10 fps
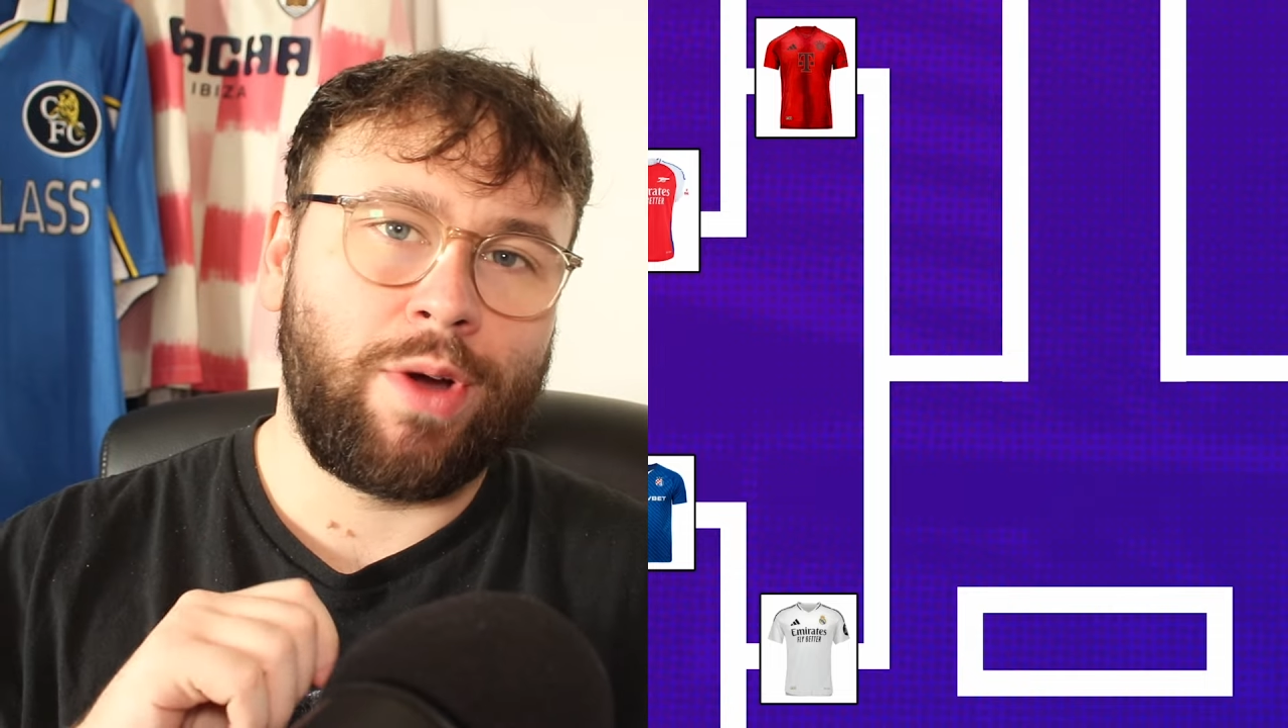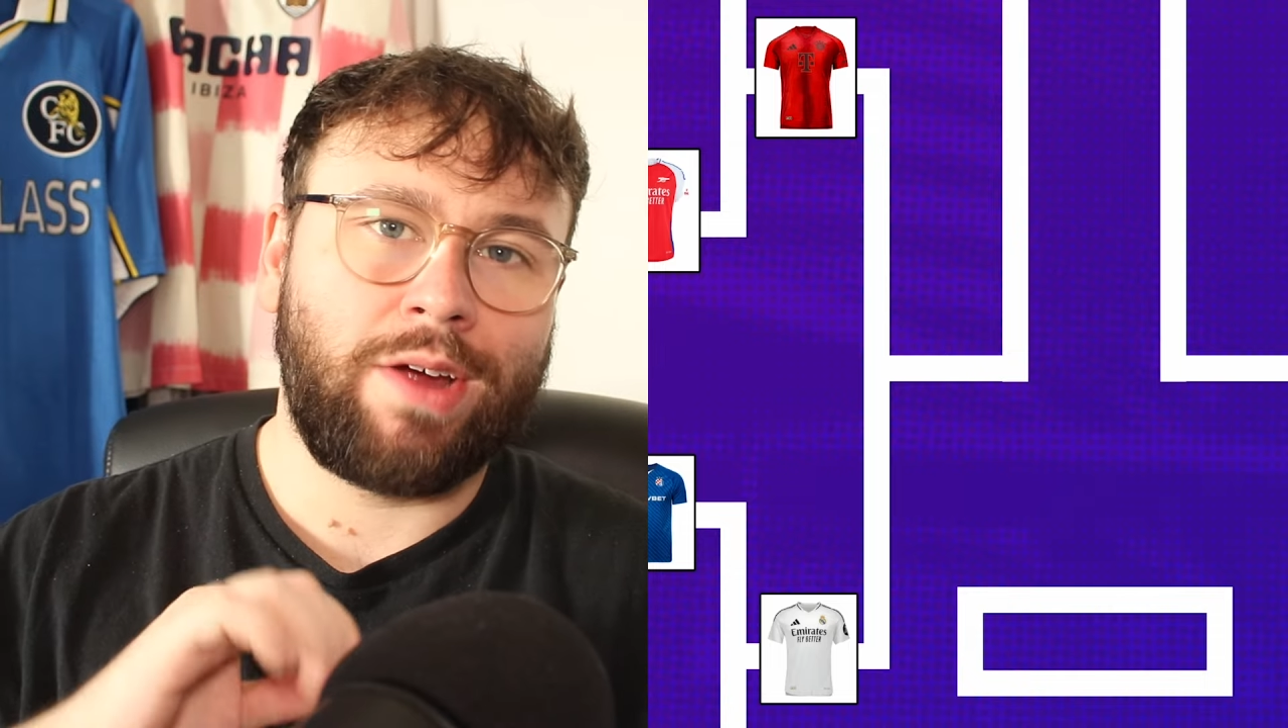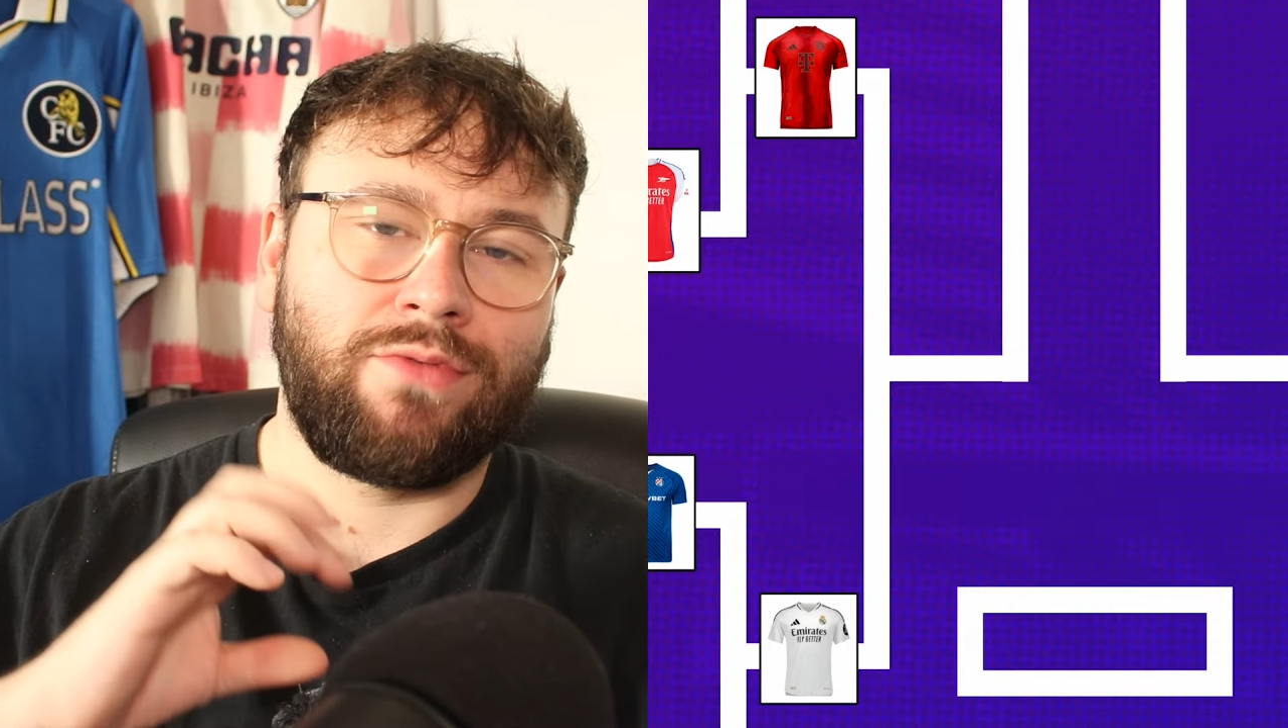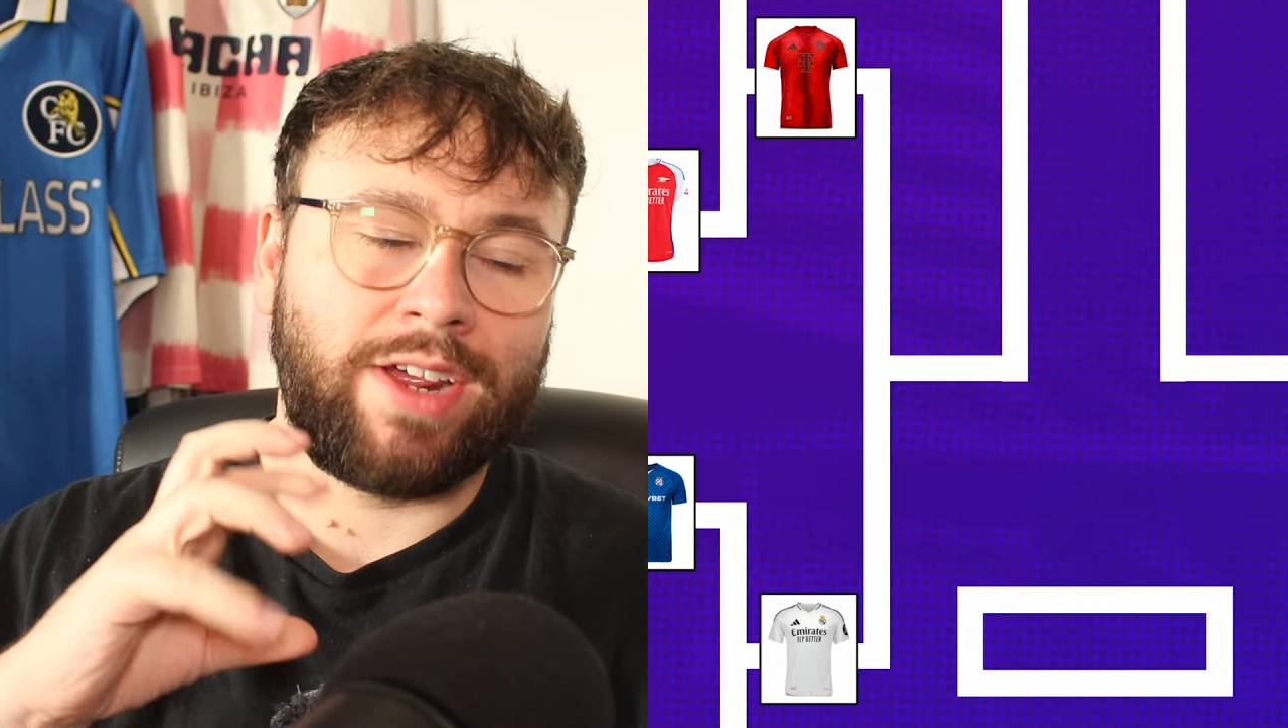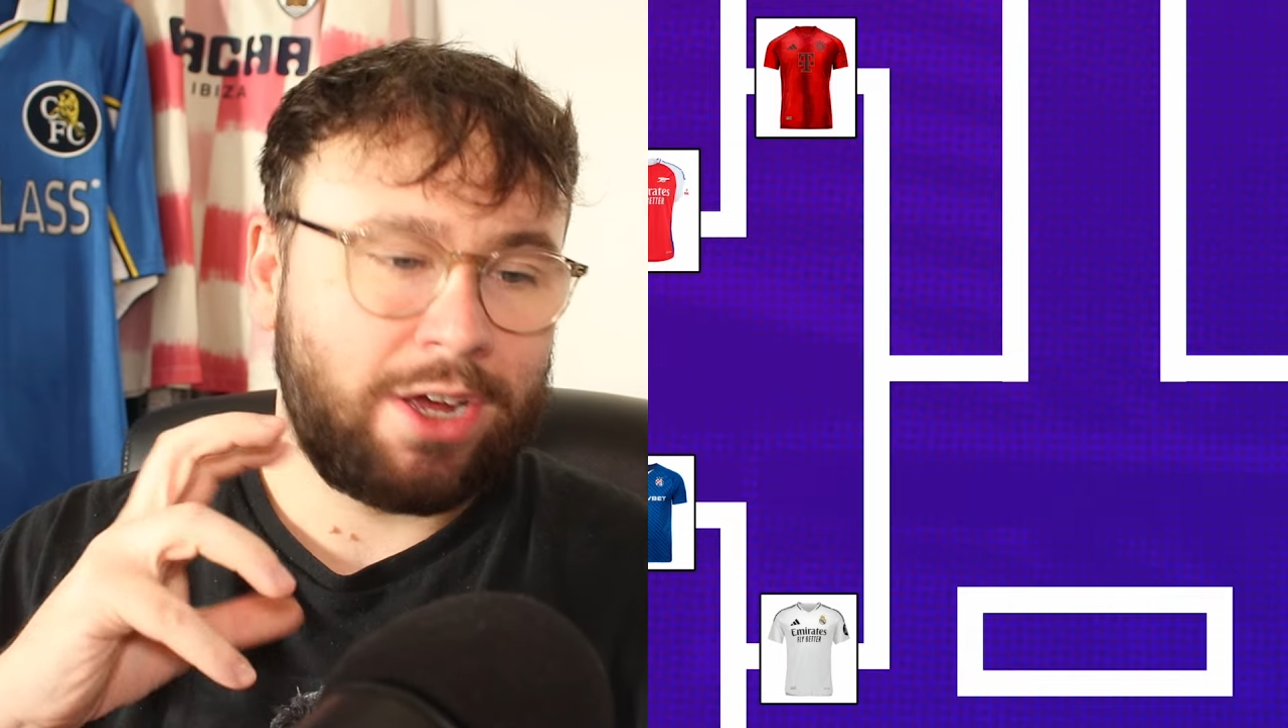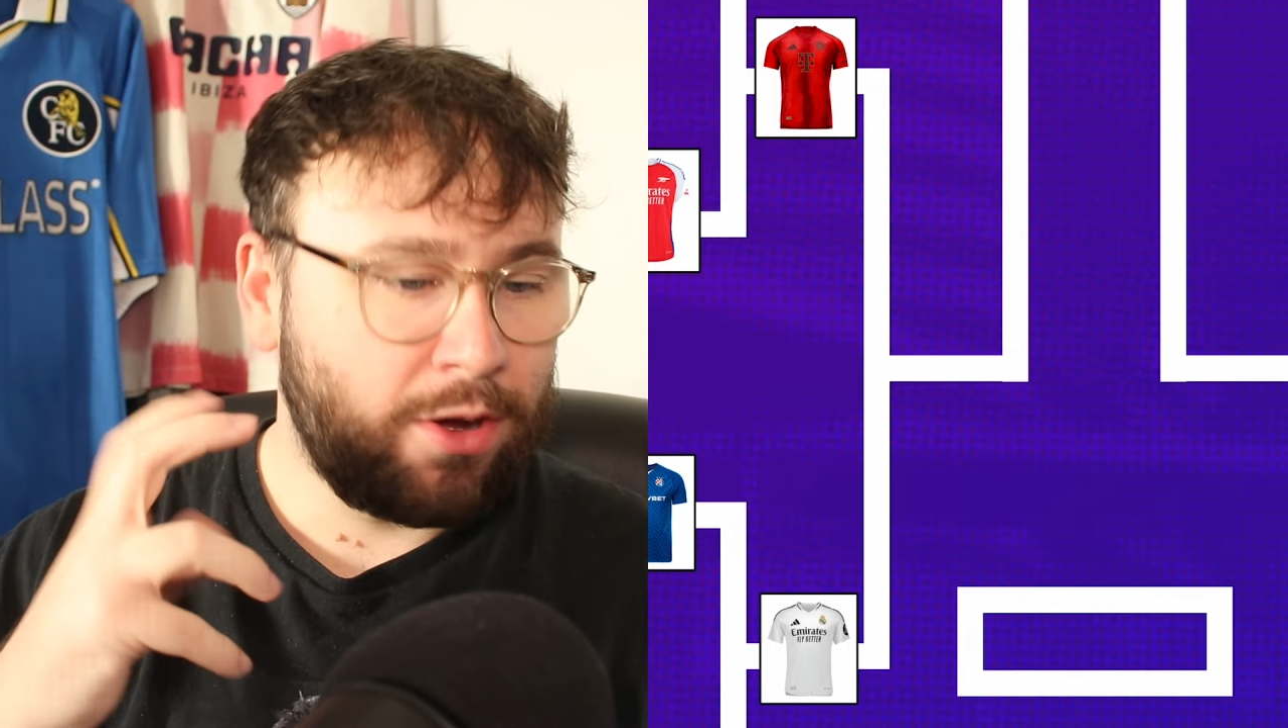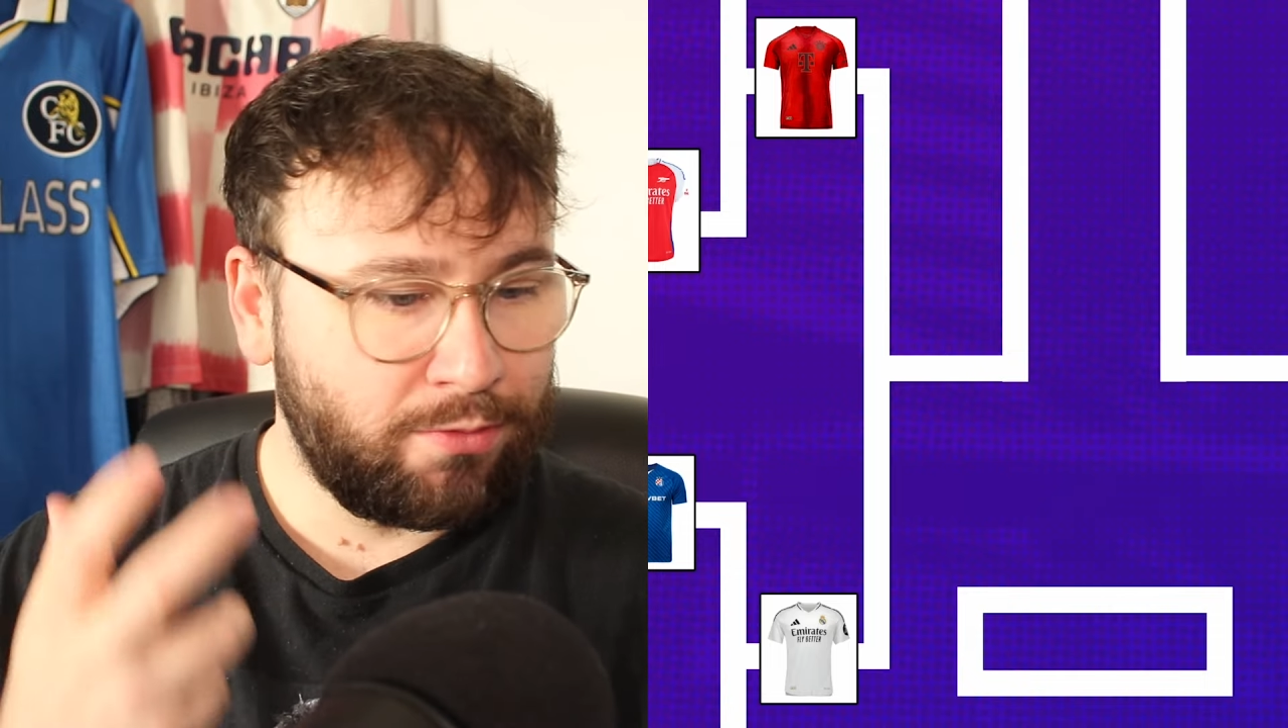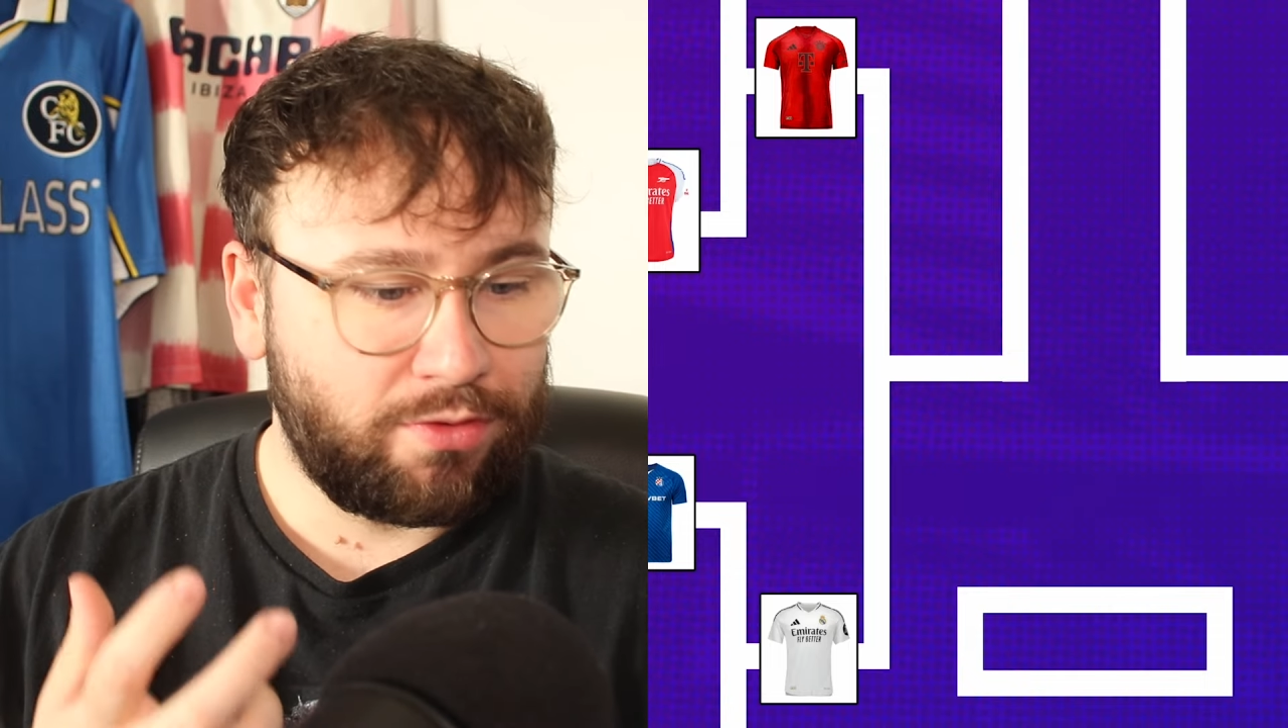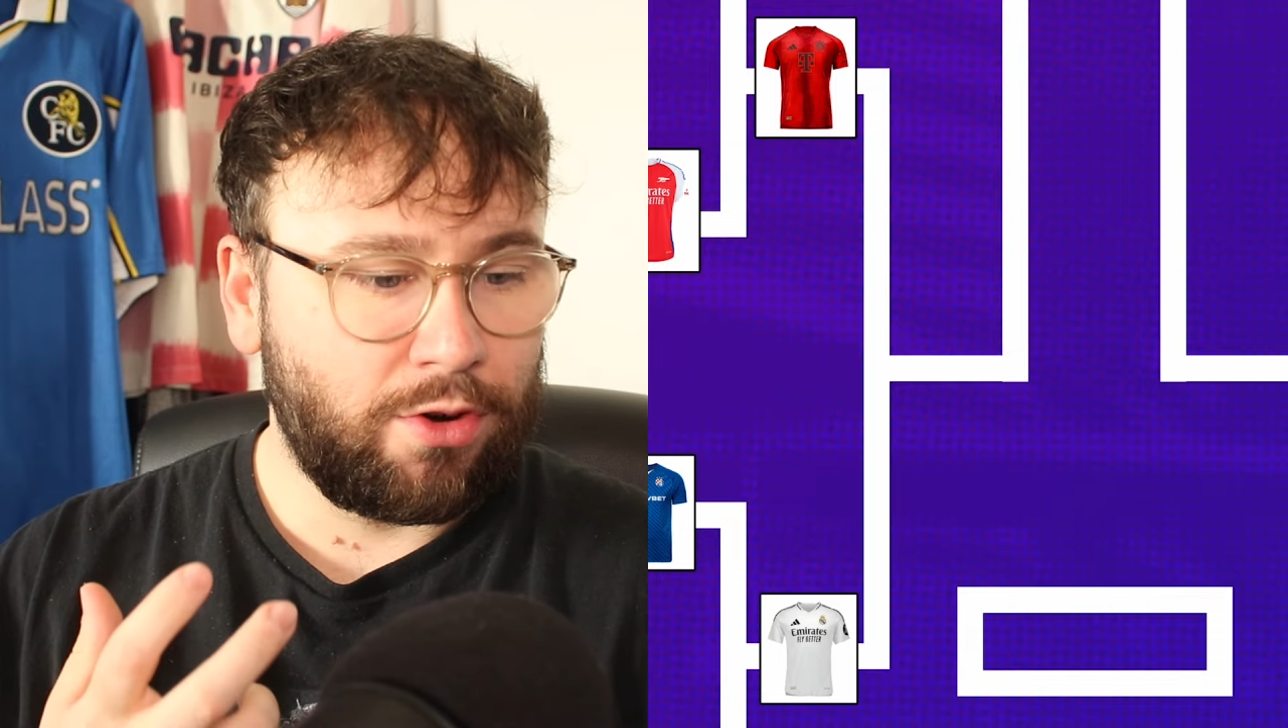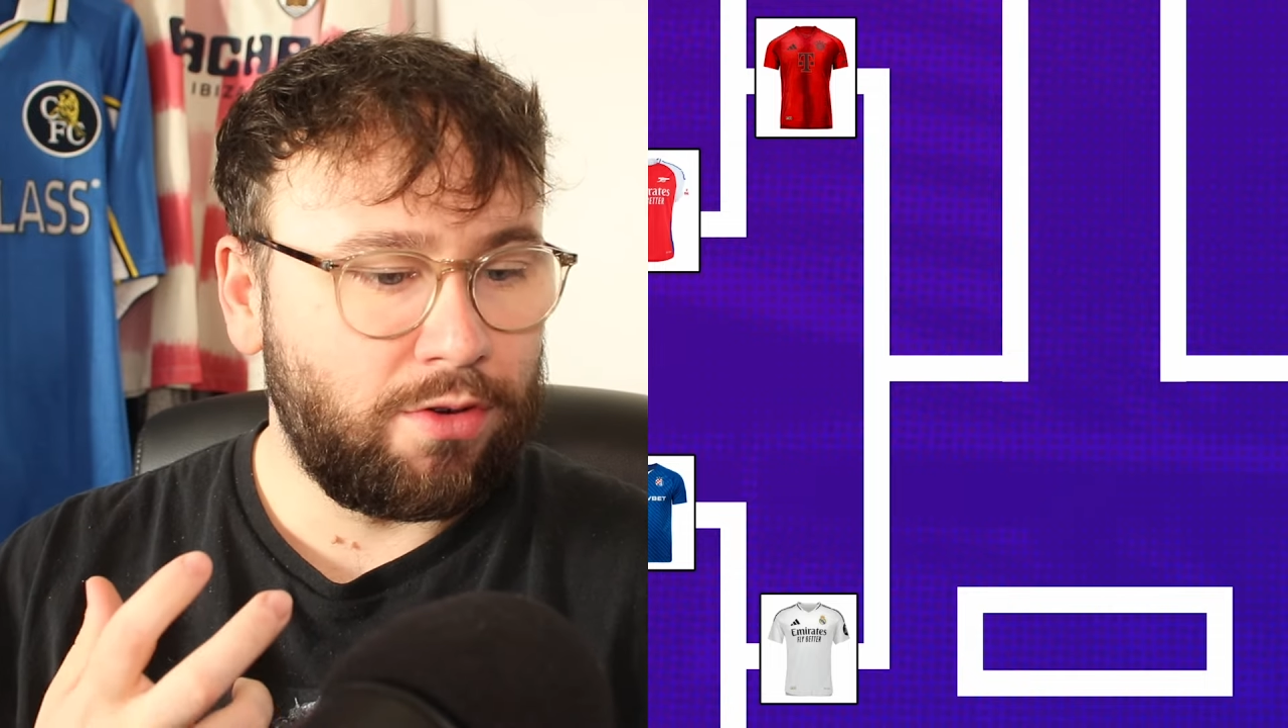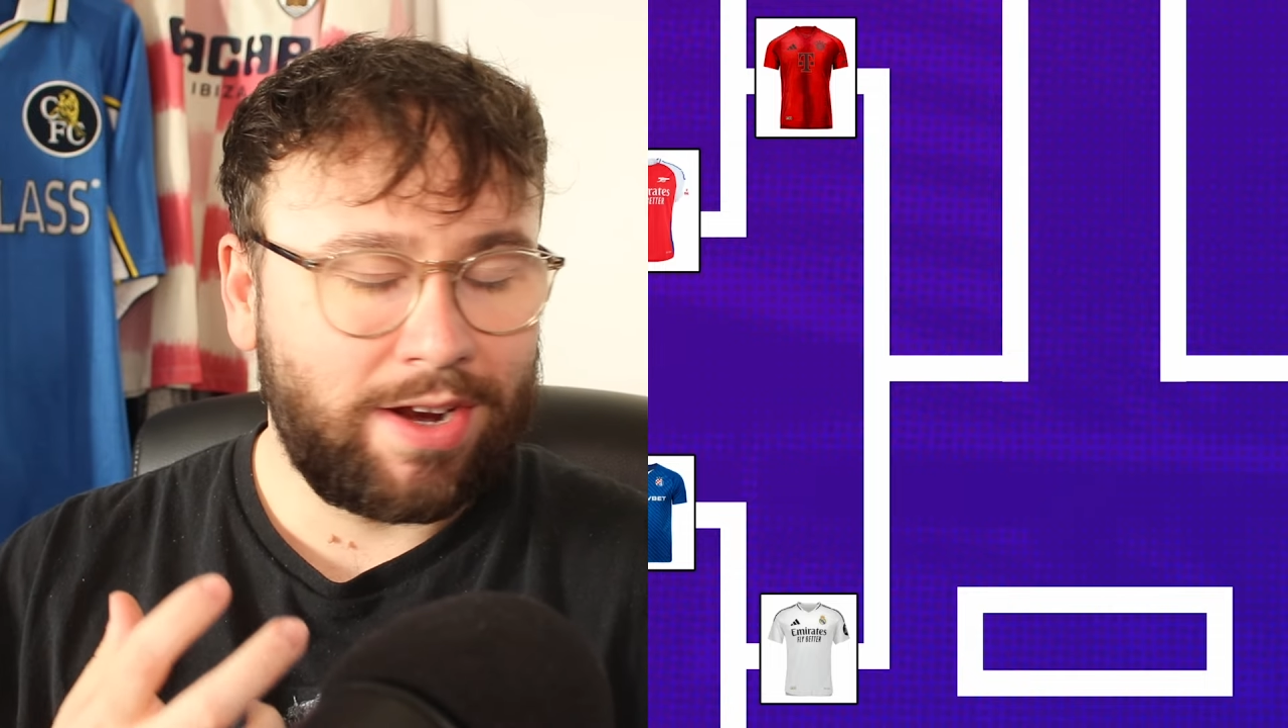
It really comes through